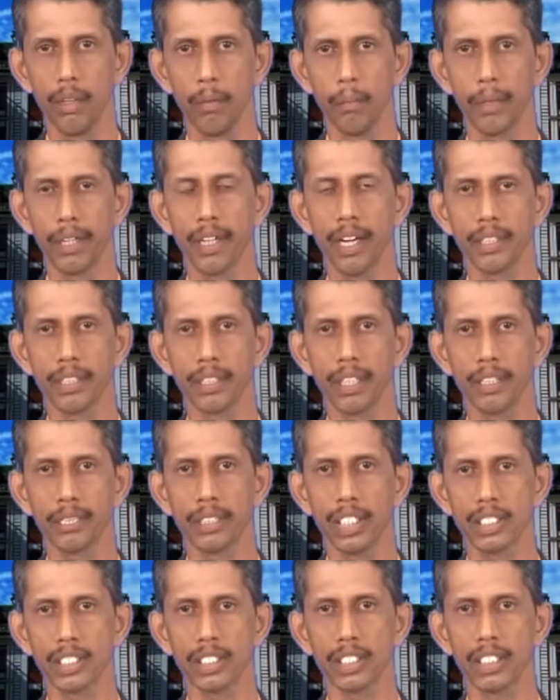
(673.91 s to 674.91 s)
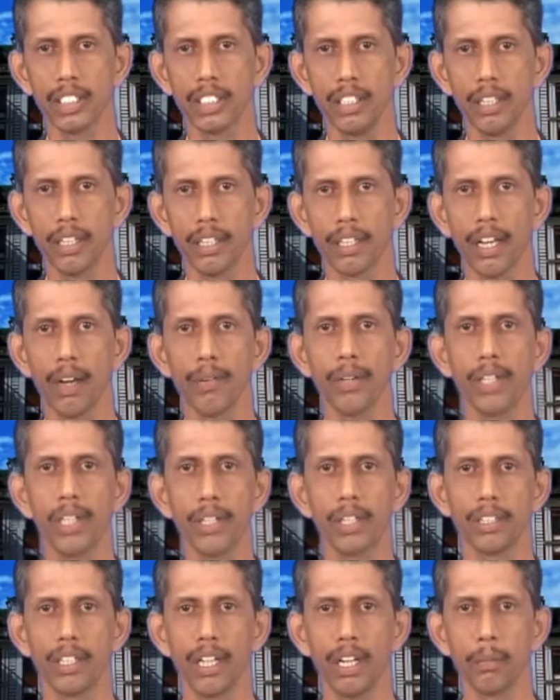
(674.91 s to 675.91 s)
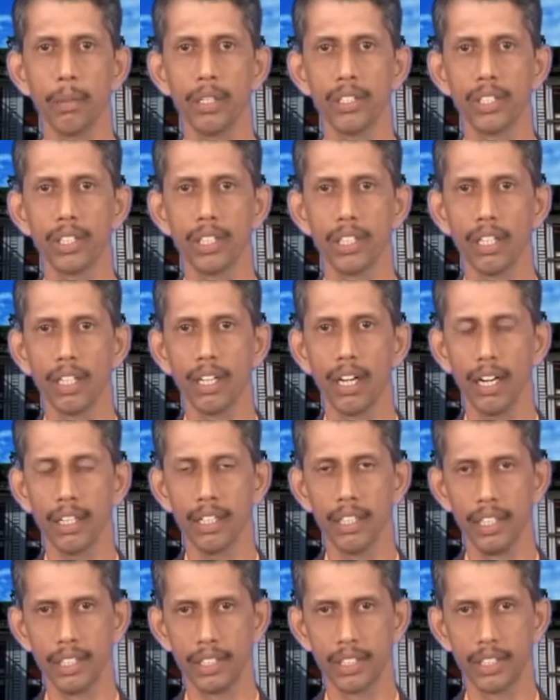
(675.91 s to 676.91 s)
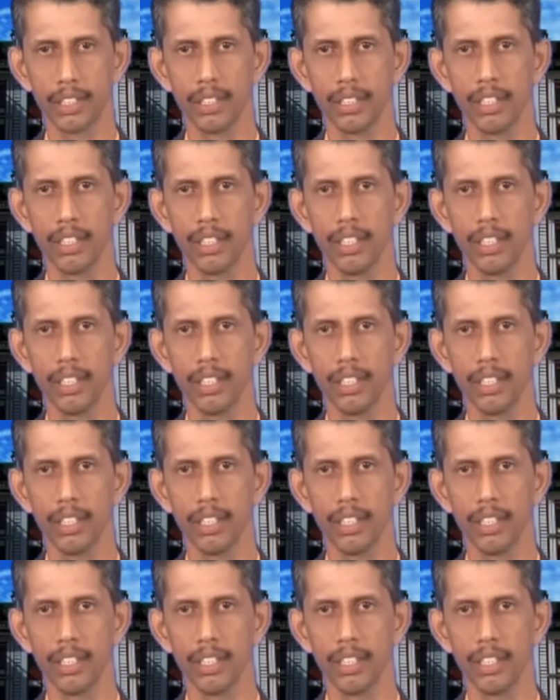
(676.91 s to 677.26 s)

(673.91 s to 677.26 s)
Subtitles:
Because of this, cavitation damage occurs.